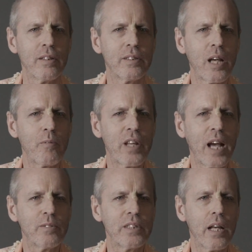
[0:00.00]

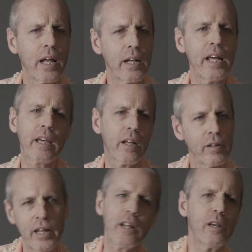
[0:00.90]
Sometimes, and
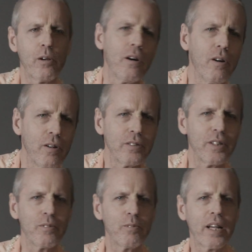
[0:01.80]
then he goes
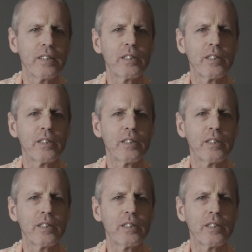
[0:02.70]
and brings